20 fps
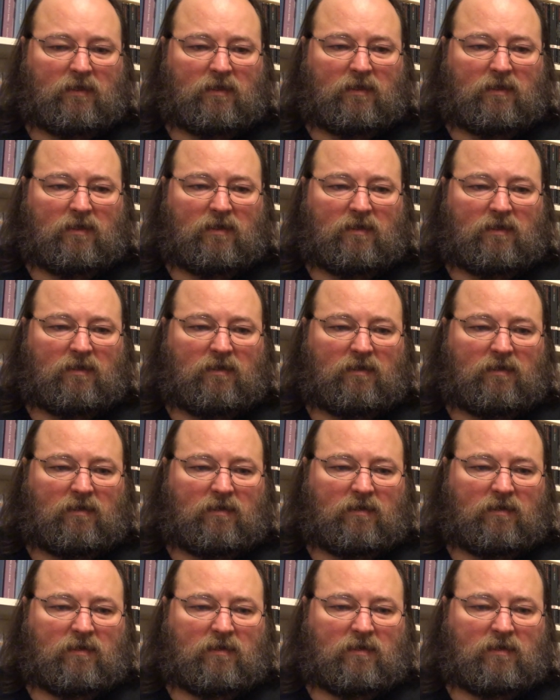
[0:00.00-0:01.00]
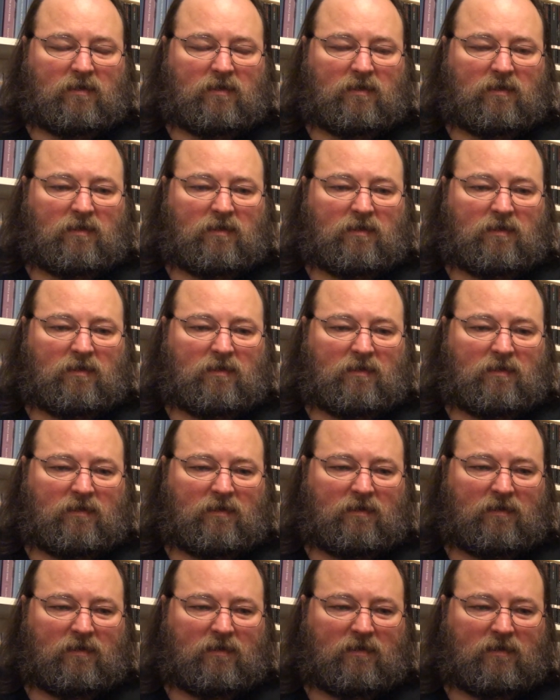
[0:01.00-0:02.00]

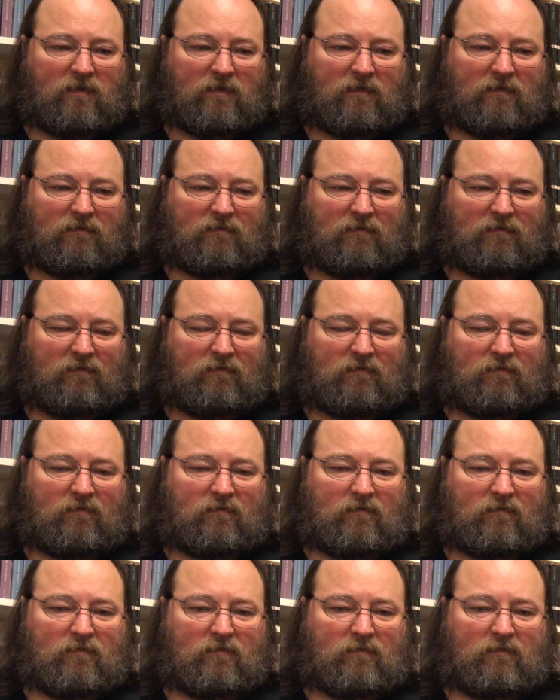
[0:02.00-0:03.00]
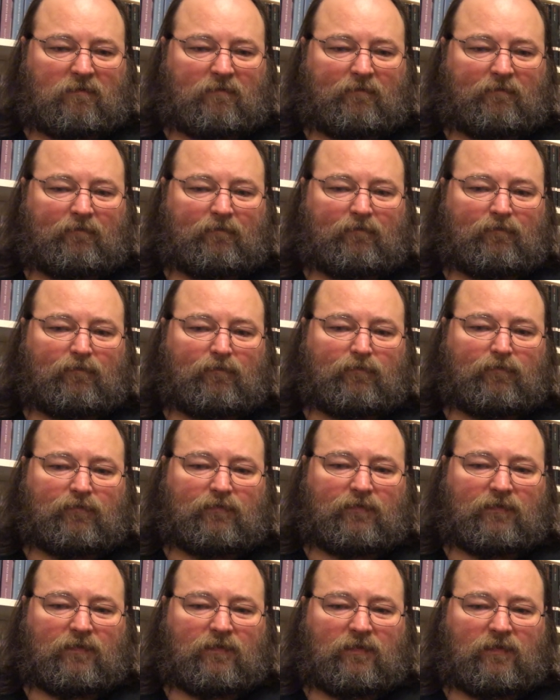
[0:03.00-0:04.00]

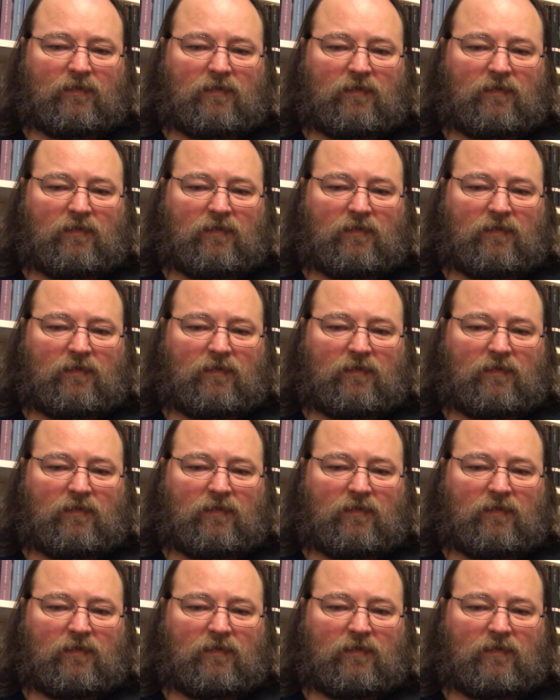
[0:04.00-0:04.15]
(silent)